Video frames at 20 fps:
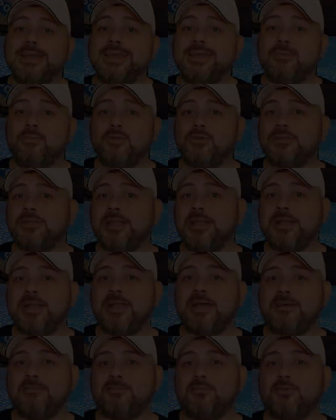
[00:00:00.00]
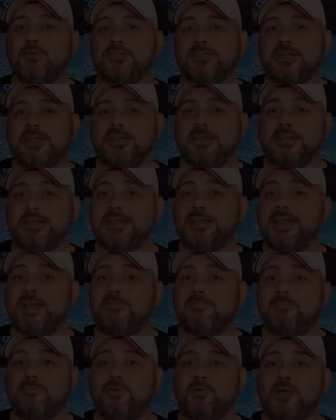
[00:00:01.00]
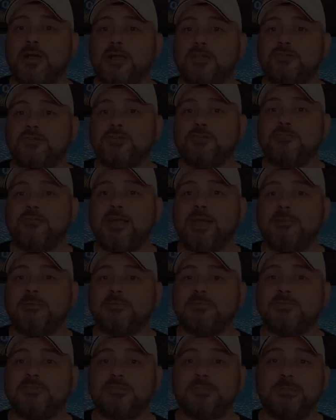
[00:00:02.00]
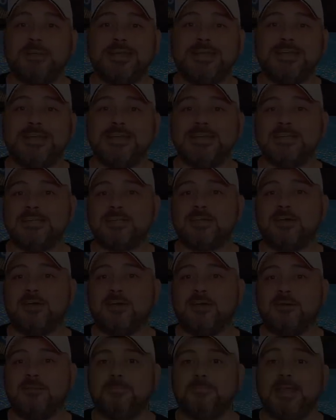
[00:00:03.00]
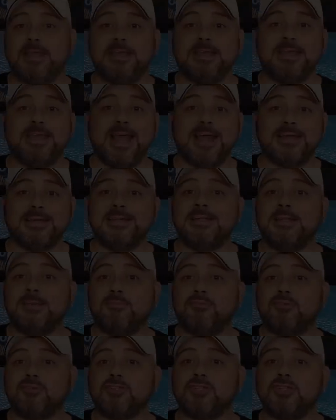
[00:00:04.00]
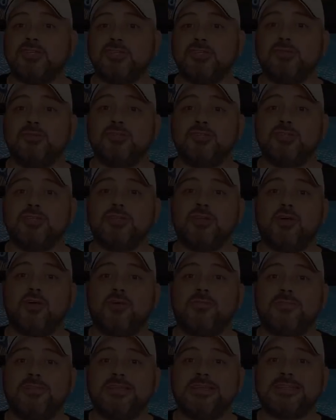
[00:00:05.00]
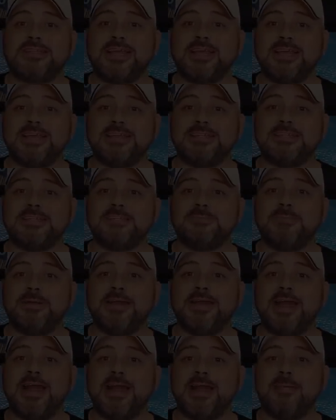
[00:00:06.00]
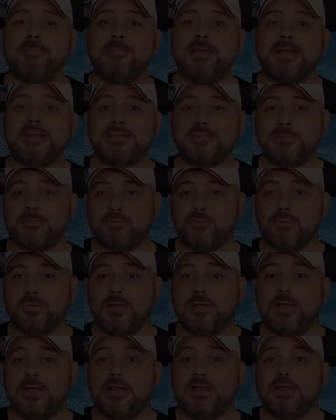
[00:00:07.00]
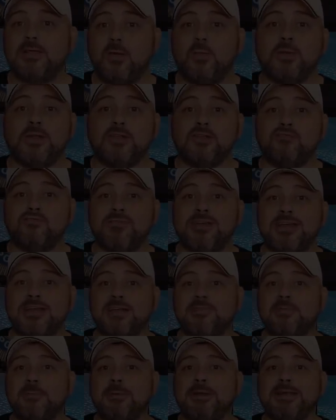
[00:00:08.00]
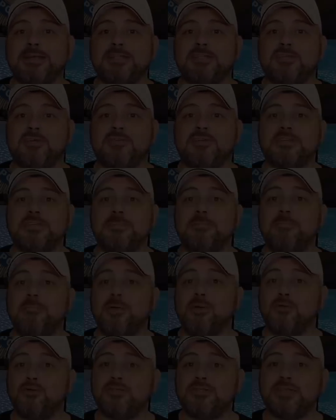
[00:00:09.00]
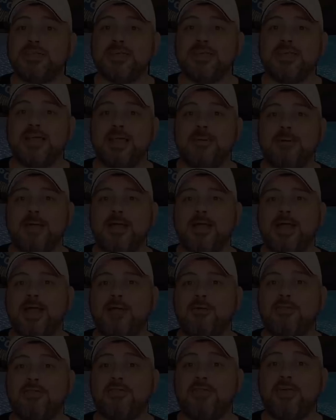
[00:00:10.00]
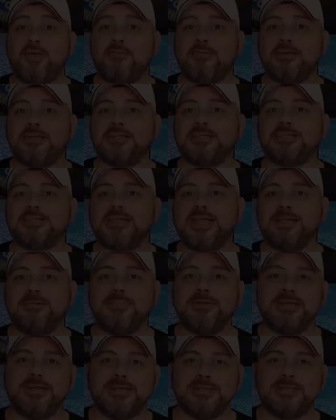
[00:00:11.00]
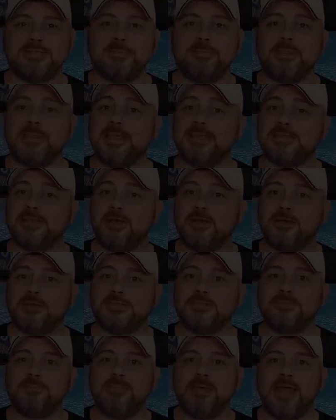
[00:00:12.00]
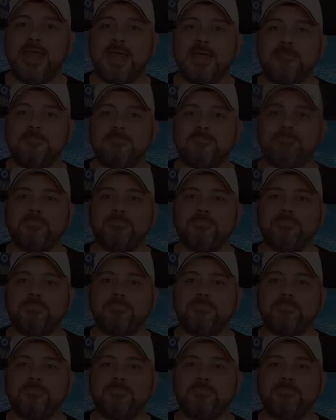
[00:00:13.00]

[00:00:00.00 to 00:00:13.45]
it wasn't enough, was it, that he had 400 grams of speed in his car? He added, the prosecution of this case has been lamentable. When you read of a police officer boasting about how thorough his statement is, it's hard to bear.